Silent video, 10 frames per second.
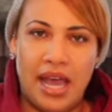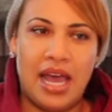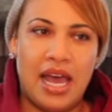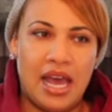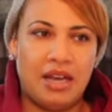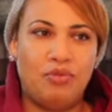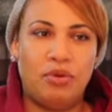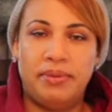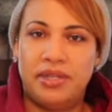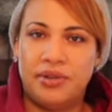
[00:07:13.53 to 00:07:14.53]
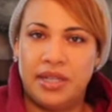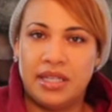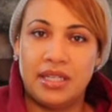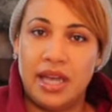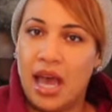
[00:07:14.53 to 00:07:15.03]
and we'll be doing
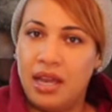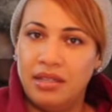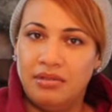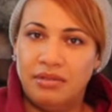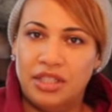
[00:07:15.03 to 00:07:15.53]
this again.